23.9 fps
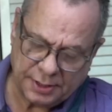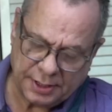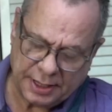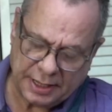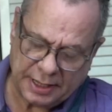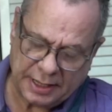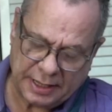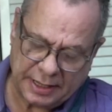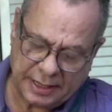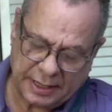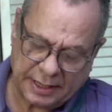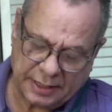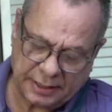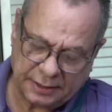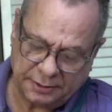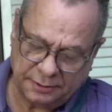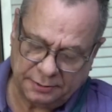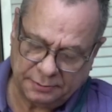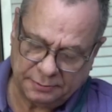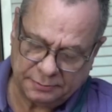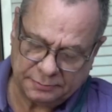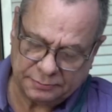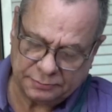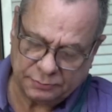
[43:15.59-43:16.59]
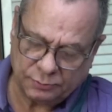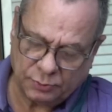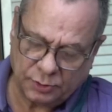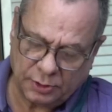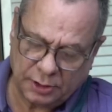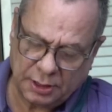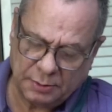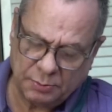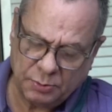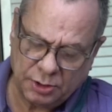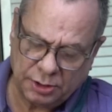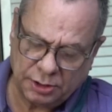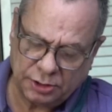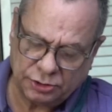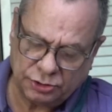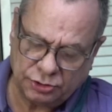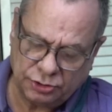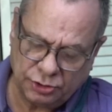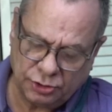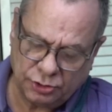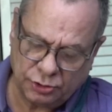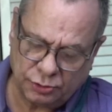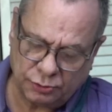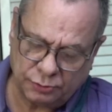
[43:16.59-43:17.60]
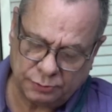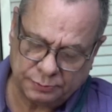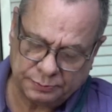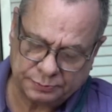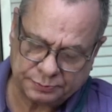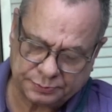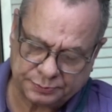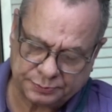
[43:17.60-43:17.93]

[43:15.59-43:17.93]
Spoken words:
And what I'm going to do,